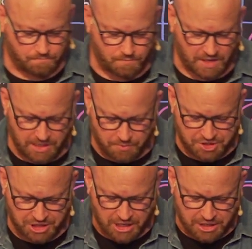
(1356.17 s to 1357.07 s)
He was
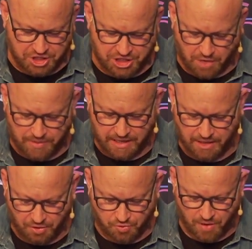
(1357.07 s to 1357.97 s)
showing
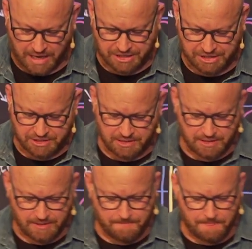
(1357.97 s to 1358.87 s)
grace.
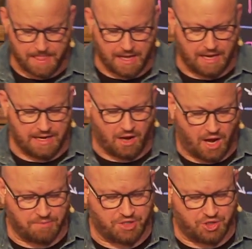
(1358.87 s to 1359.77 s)
Now,
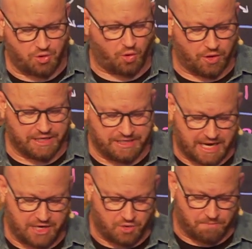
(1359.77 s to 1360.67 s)
I'm sure that
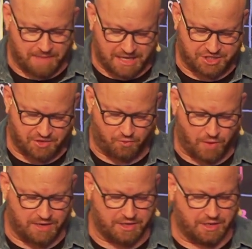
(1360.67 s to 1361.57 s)
Daniel must have
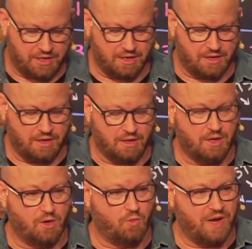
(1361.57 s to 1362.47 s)
wondered
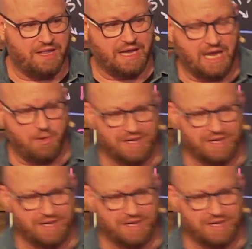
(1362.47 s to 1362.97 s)
whether he would